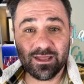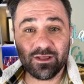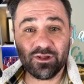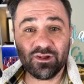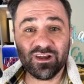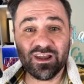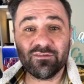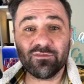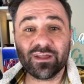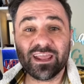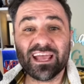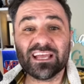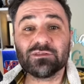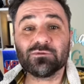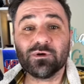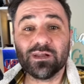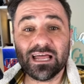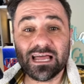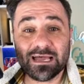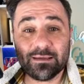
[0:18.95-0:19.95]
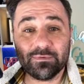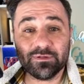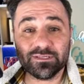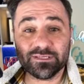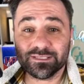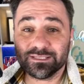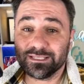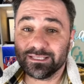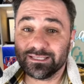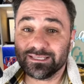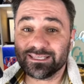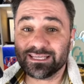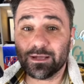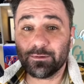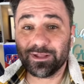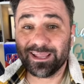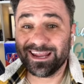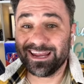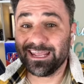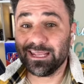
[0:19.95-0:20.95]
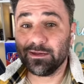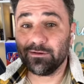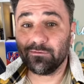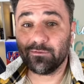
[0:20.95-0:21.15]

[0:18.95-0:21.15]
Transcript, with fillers: you'll never guess what happens. You think this guy would get eaten,